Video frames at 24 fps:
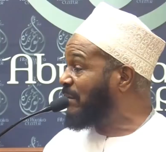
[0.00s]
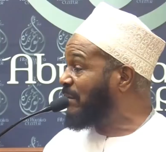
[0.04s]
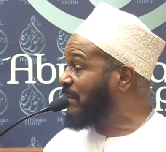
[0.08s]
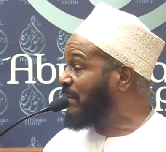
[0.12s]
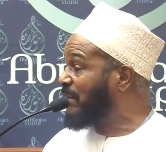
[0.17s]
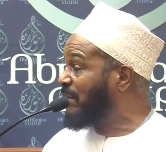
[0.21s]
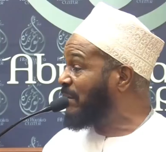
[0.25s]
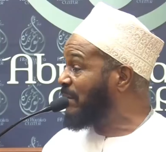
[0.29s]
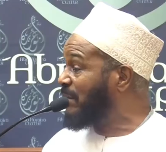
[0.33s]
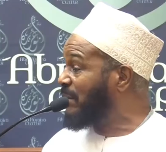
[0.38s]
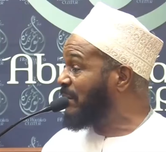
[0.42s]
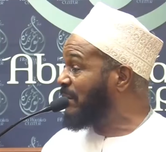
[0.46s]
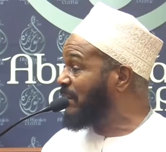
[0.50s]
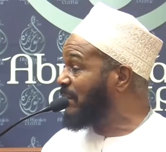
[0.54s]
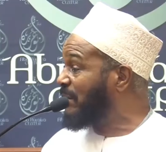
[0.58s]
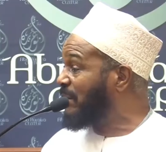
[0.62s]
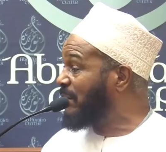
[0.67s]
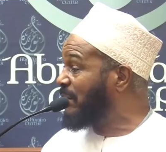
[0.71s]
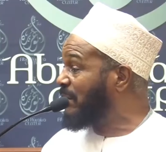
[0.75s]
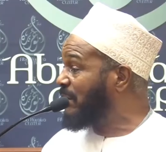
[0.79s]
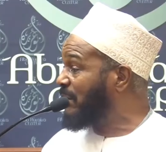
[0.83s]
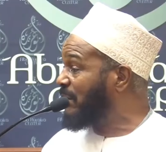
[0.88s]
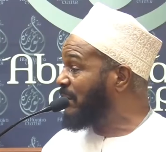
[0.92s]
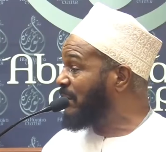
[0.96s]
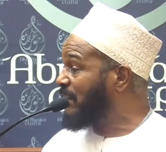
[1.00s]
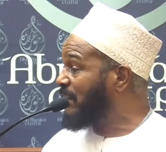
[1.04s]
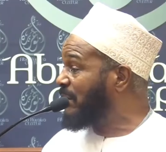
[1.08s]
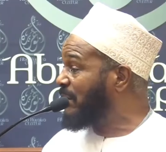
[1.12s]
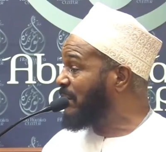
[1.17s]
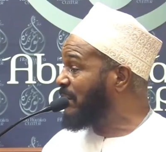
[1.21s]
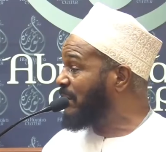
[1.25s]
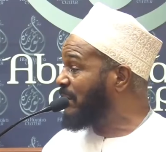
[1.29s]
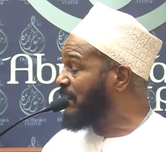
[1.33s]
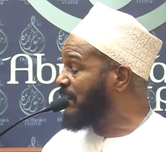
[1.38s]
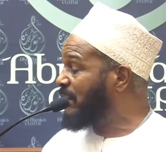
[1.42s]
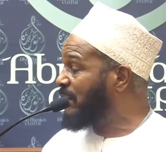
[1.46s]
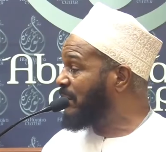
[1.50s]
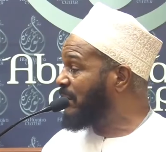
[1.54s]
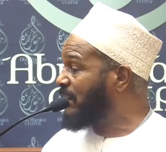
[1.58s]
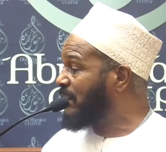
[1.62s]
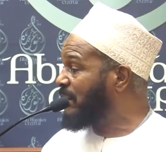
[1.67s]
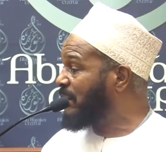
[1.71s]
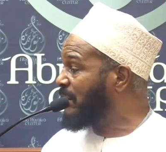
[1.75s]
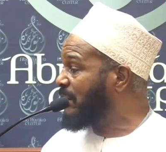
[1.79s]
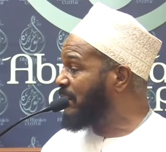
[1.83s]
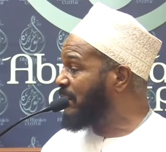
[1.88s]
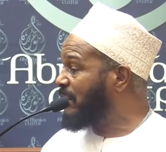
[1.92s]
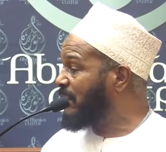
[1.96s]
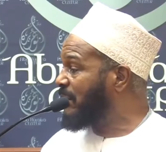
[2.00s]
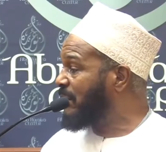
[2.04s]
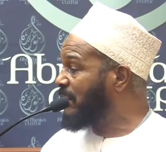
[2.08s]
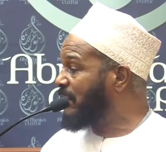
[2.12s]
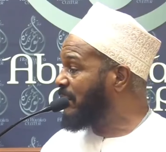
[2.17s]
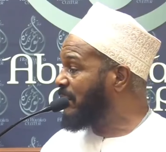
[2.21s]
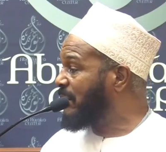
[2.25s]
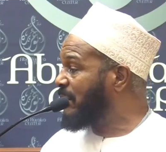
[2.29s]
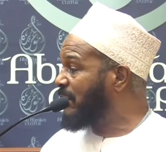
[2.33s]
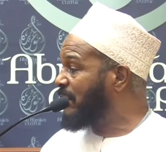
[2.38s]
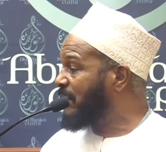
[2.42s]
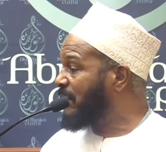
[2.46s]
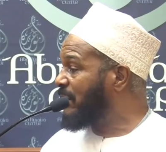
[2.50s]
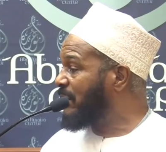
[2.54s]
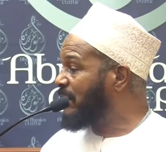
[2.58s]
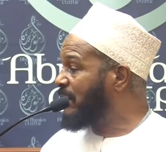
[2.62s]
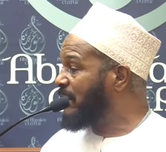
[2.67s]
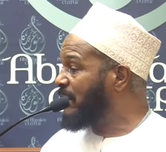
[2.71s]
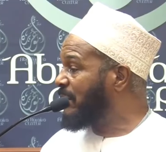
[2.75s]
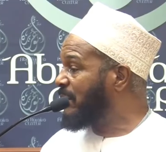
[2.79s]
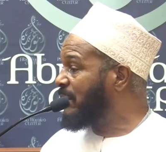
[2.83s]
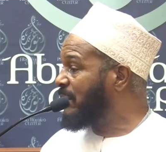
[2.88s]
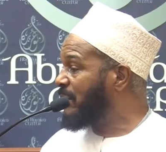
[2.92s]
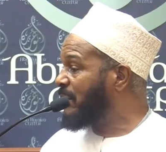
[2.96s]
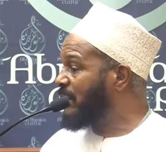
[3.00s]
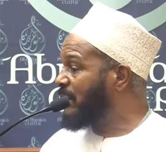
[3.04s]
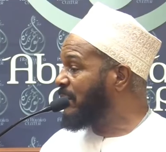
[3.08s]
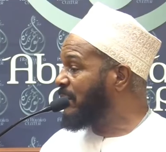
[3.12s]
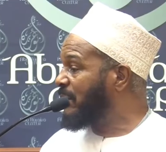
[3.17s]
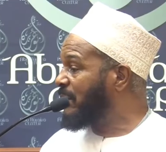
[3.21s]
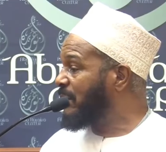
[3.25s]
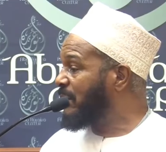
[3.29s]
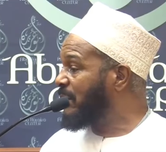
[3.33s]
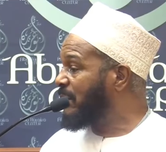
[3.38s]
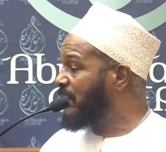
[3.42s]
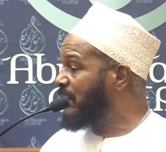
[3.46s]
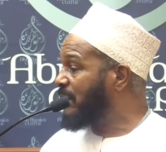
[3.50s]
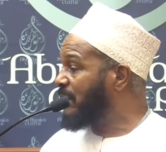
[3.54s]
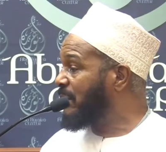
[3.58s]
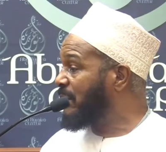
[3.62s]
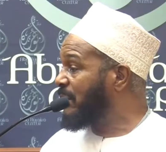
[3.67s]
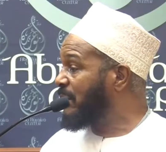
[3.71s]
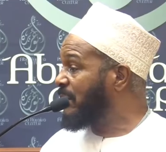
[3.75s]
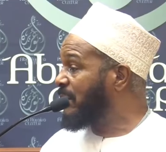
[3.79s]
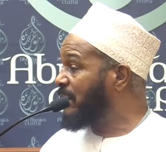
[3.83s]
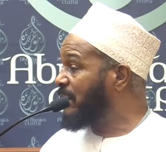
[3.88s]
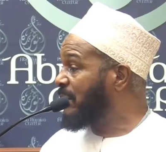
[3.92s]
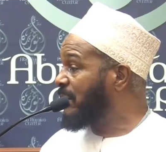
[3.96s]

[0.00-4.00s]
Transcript: (silence)